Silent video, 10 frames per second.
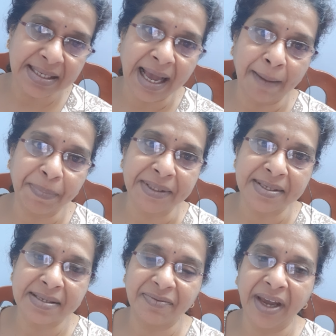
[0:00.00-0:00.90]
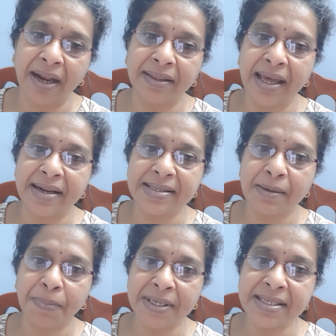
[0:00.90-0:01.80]
happens where there is a
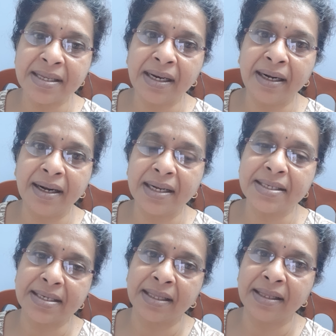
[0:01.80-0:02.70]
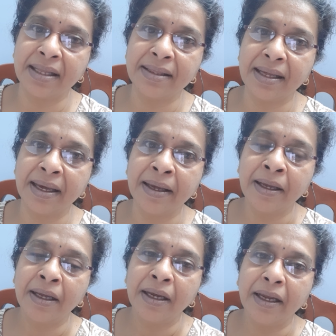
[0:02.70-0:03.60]
personal interest and then they
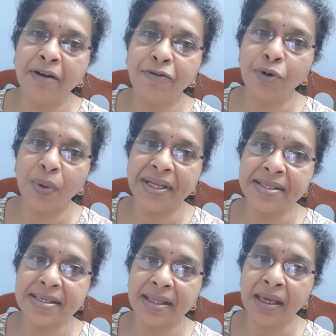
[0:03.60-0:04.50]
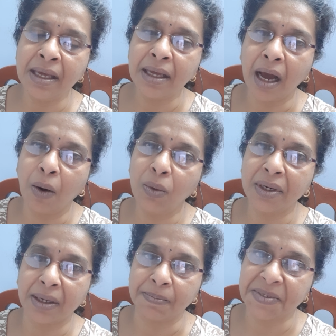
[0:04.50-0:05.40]
influence the
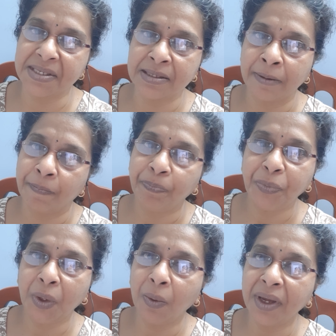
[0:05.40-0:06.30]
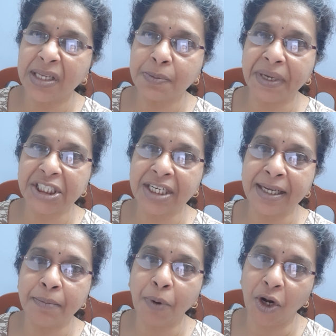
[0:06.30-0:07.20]
outcomes. Okay,
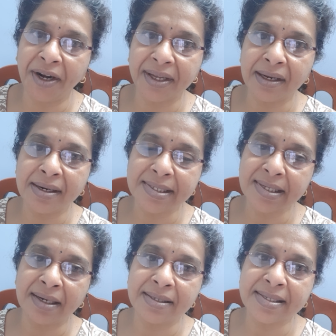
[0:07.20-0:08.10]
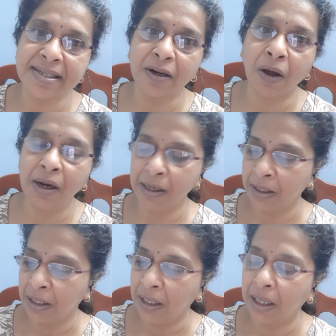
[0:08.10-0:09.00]
especially in political results and all.
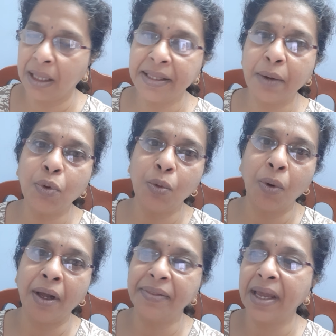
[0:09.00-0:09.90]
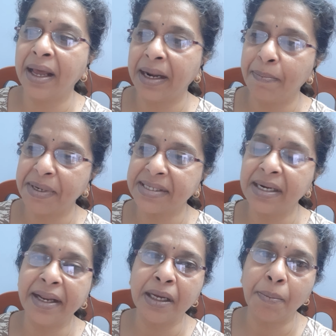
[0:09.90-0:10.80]
They are
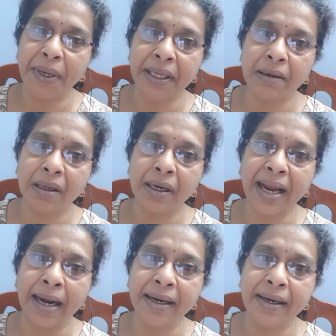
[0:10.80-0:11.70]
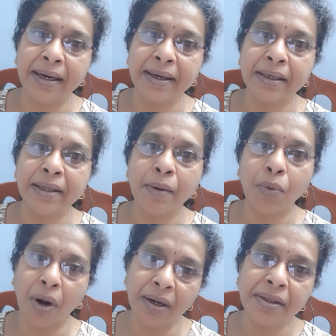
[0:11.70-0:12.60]
representing a particular candidate and they
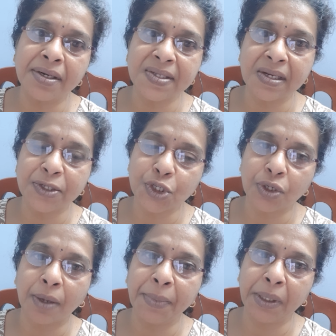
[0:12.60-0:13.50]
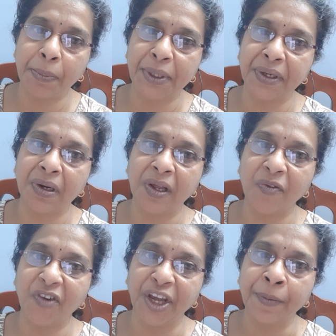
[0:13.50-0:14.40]
want the results to come in a particular
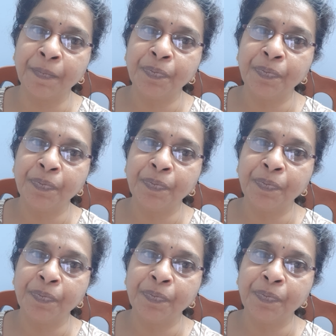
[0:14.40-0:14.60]
way.